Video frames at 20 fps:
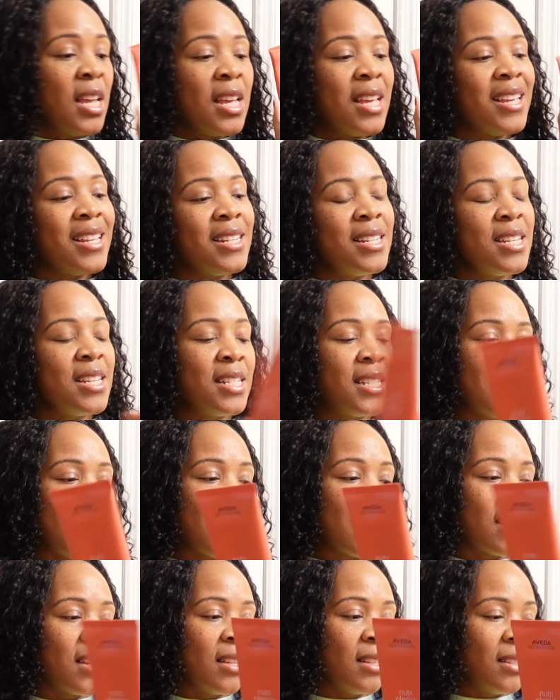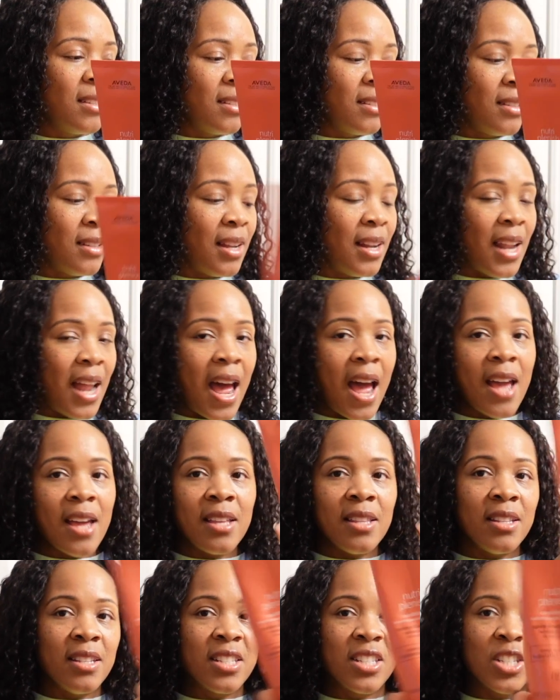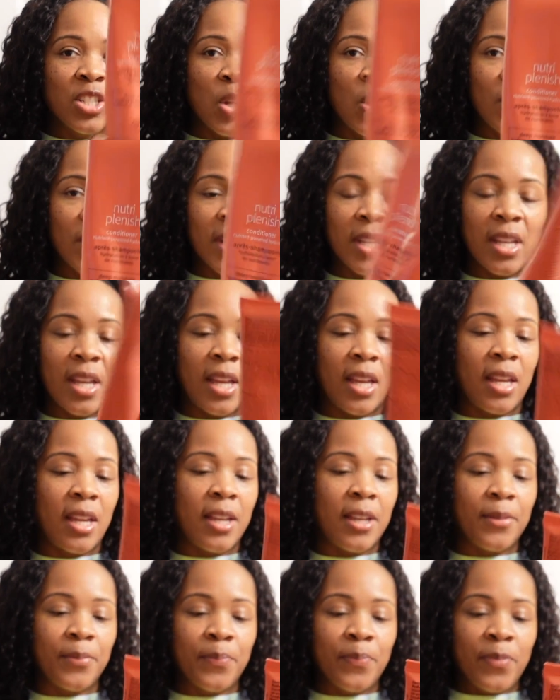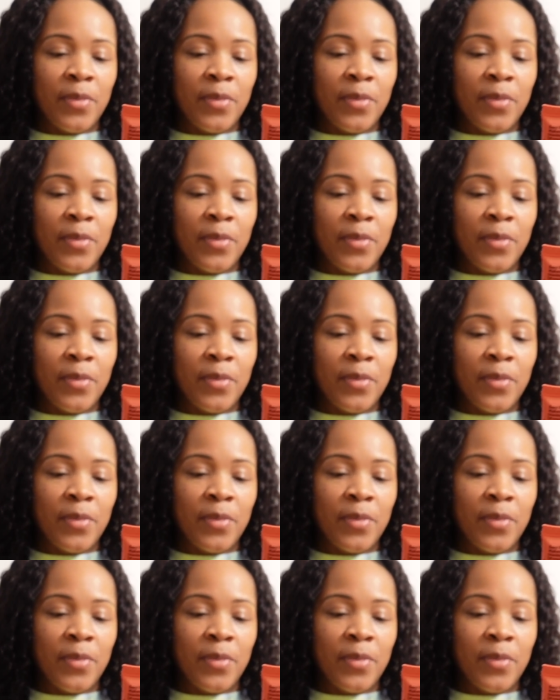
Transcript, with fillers: it did take a lot, and this is only a